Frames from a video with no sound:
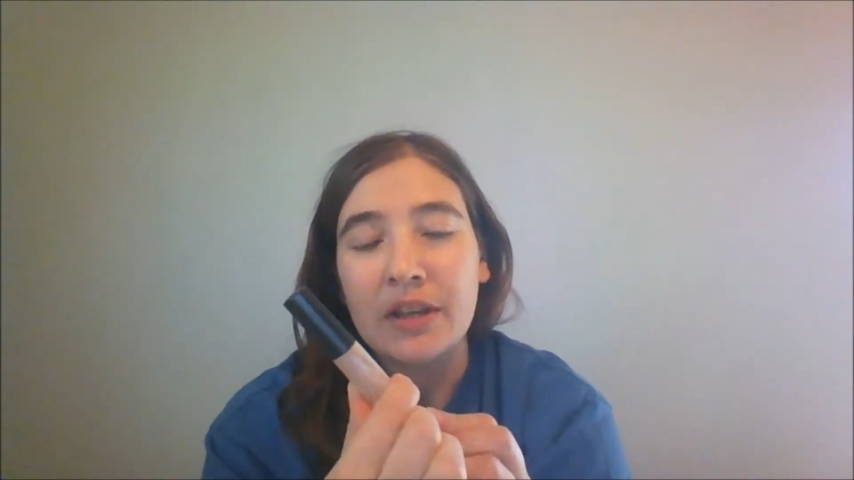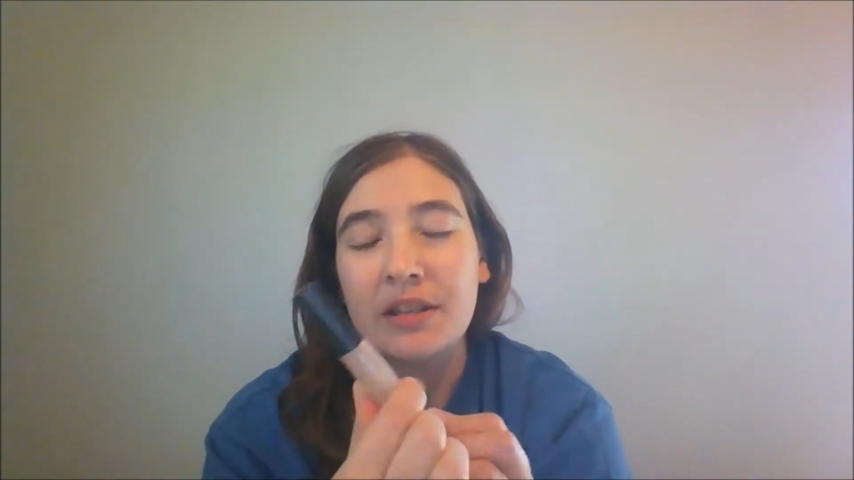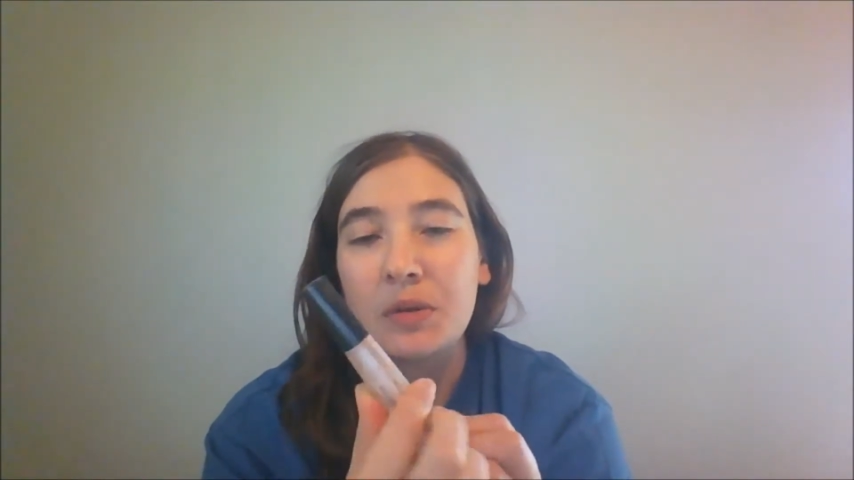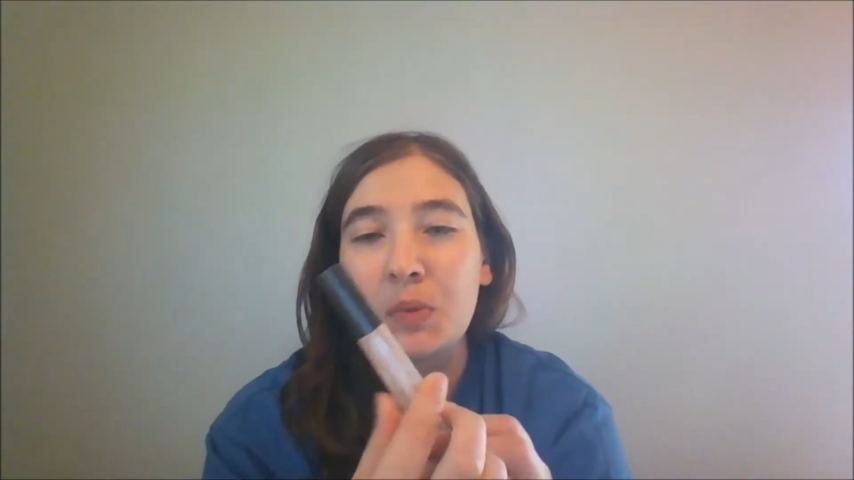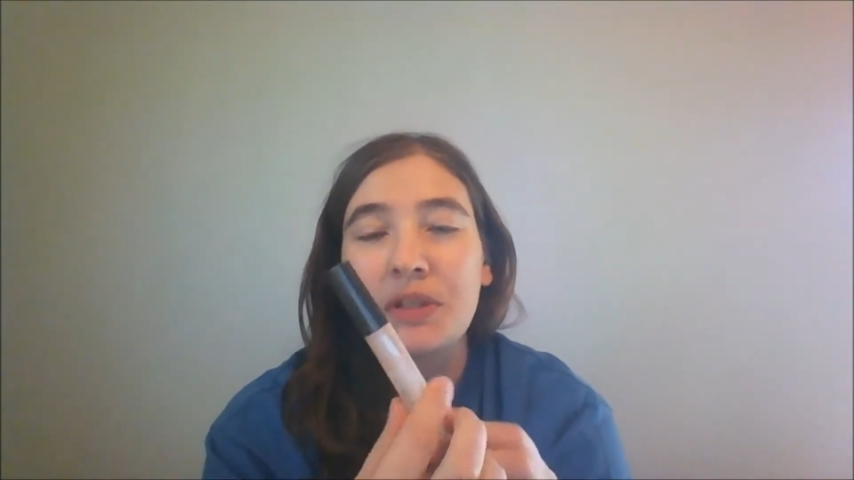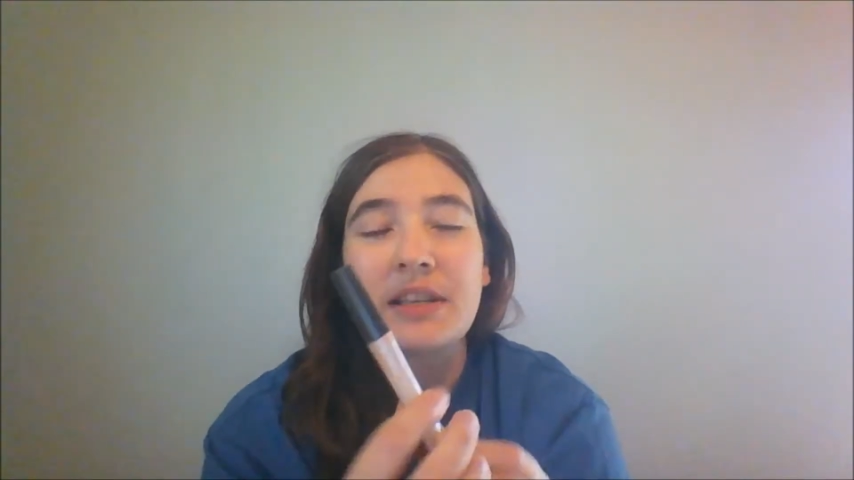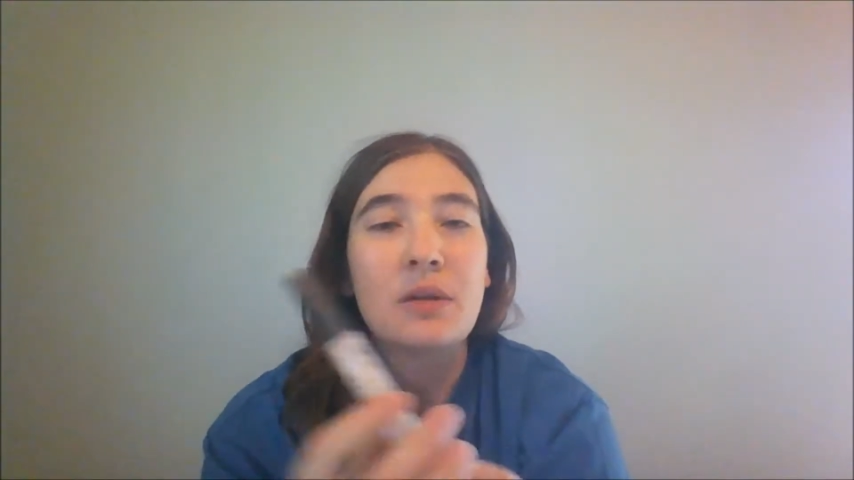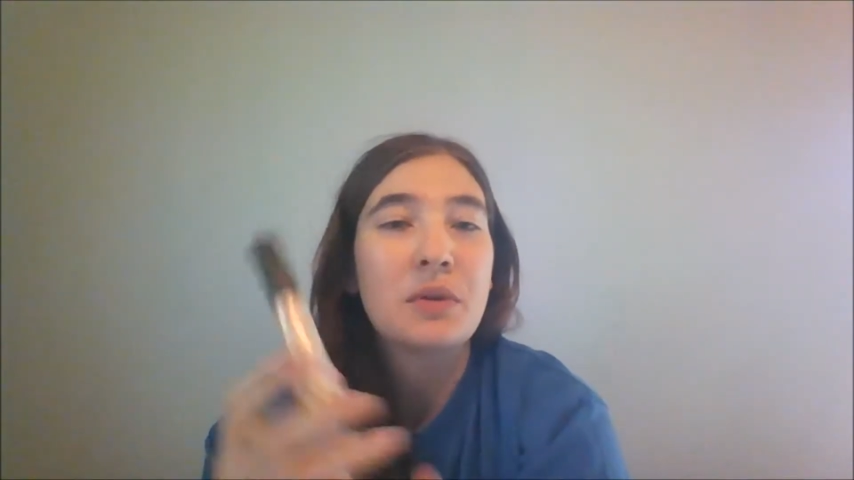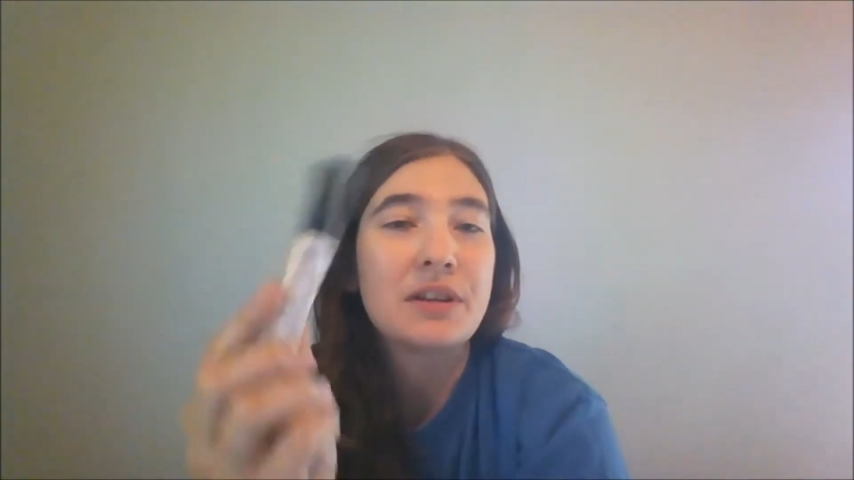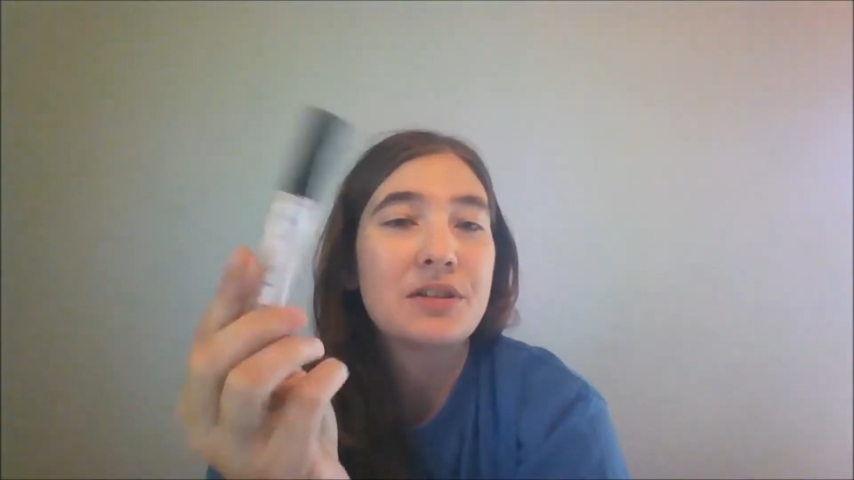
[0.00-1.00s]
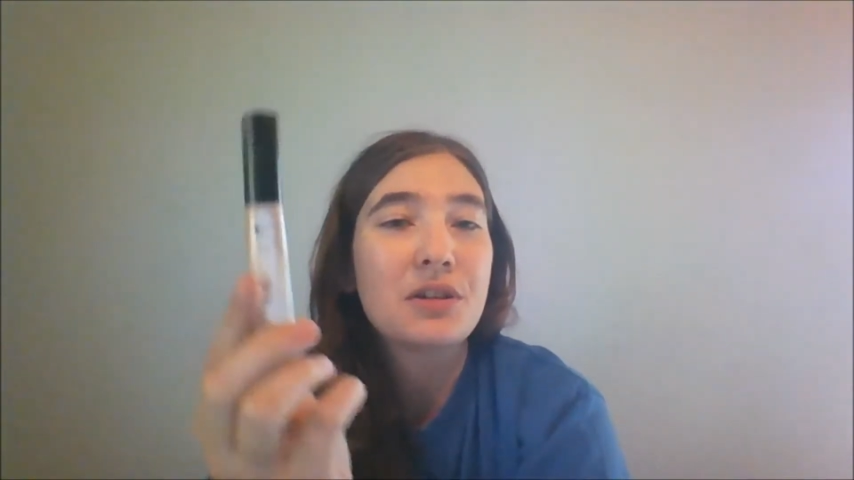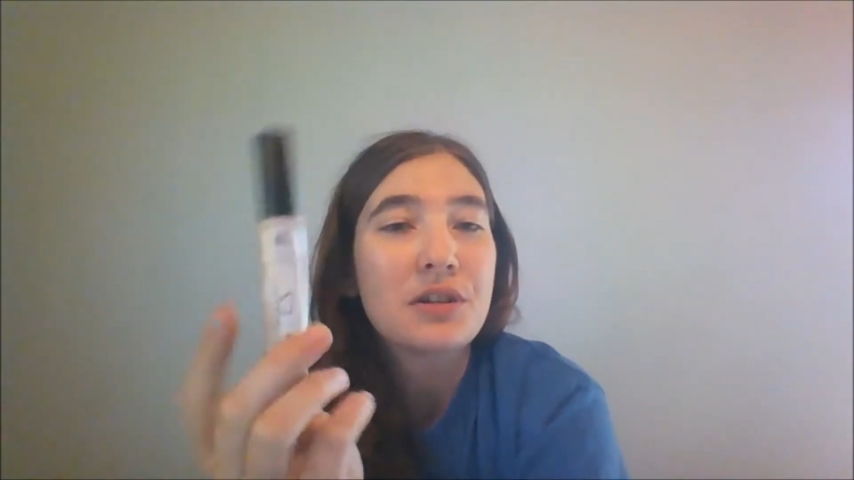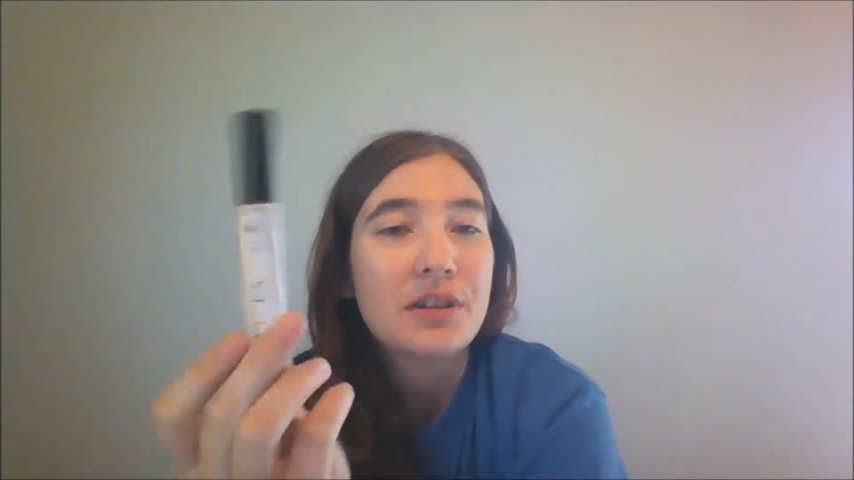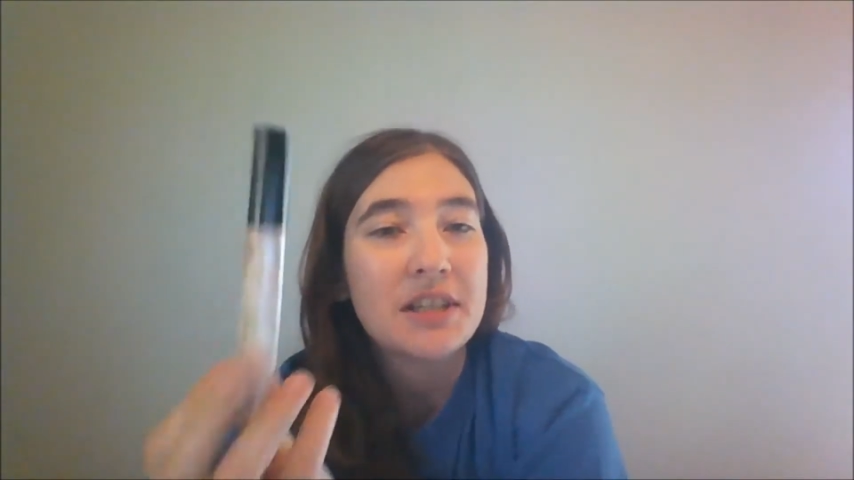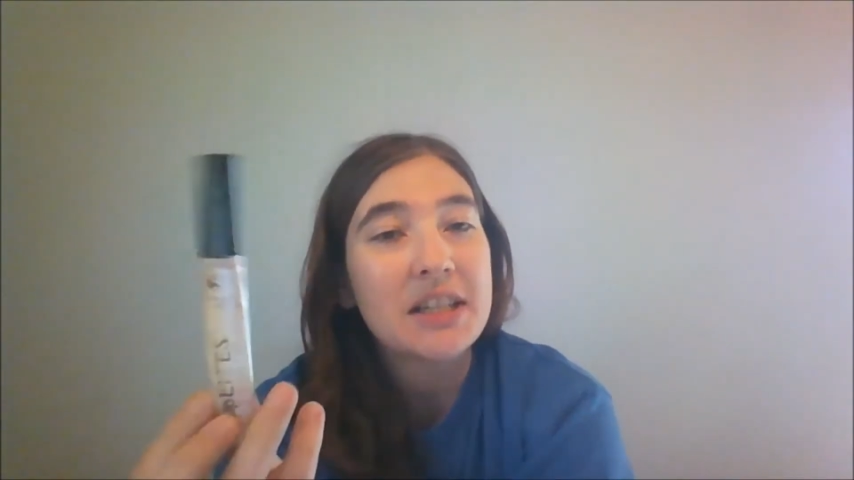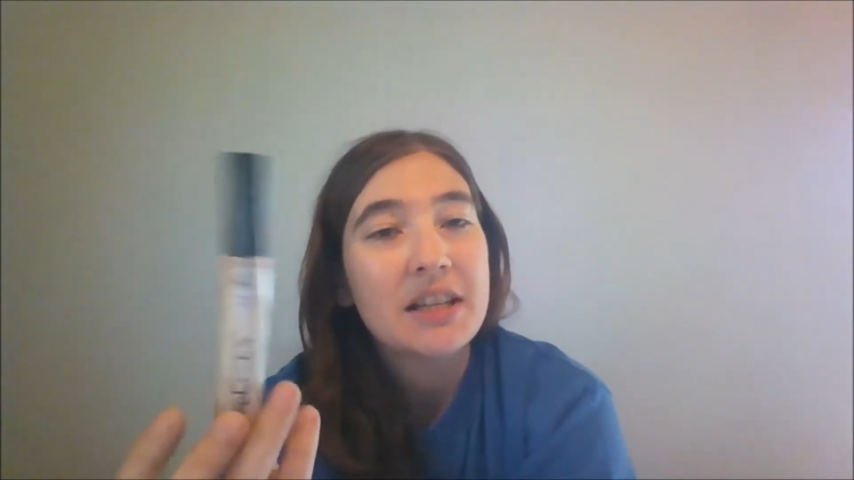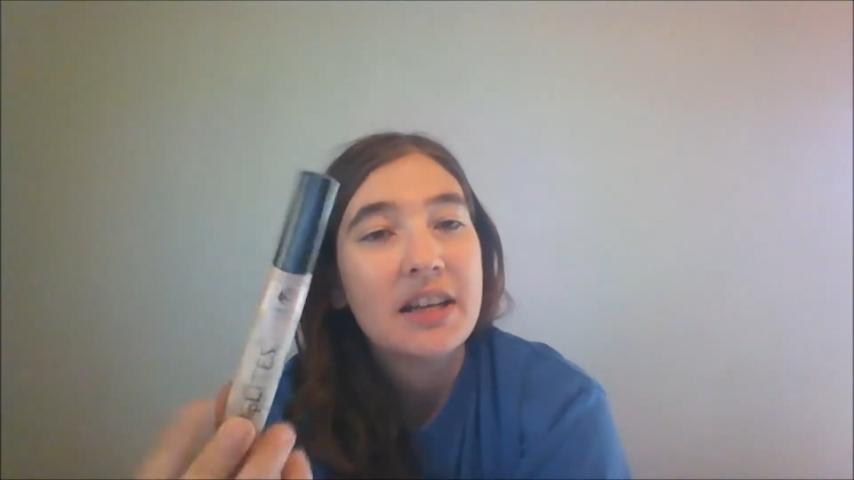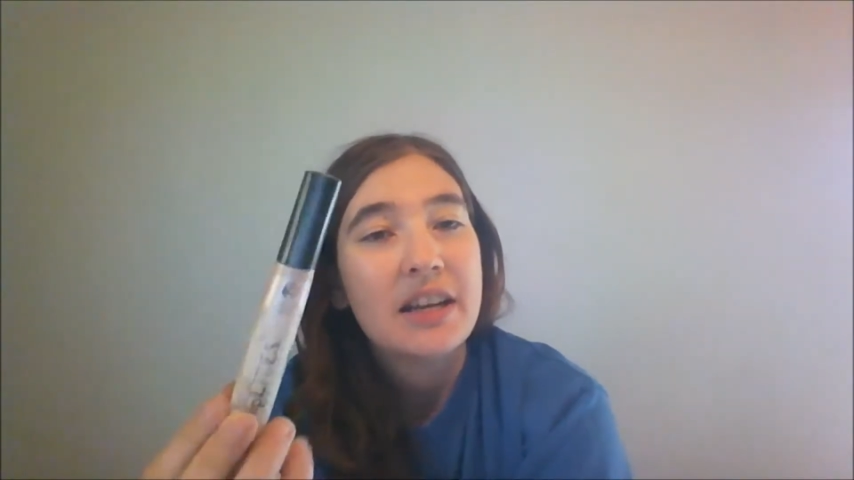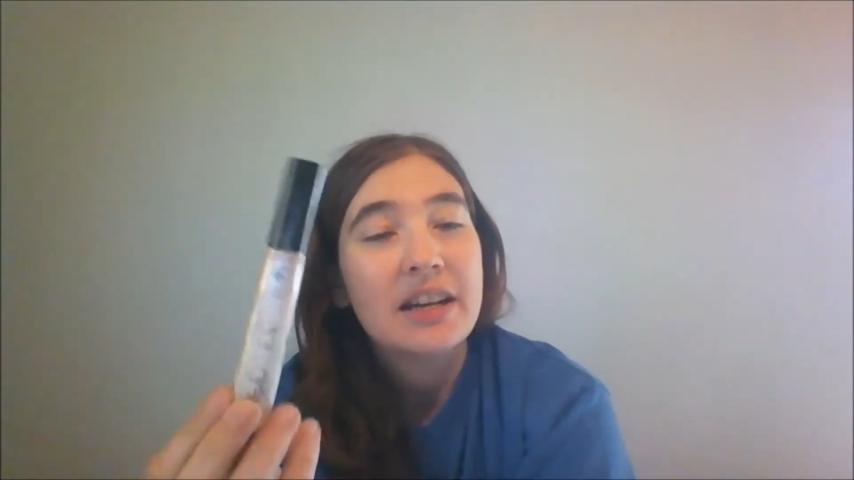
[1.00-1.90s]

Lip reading: this was that when I started it,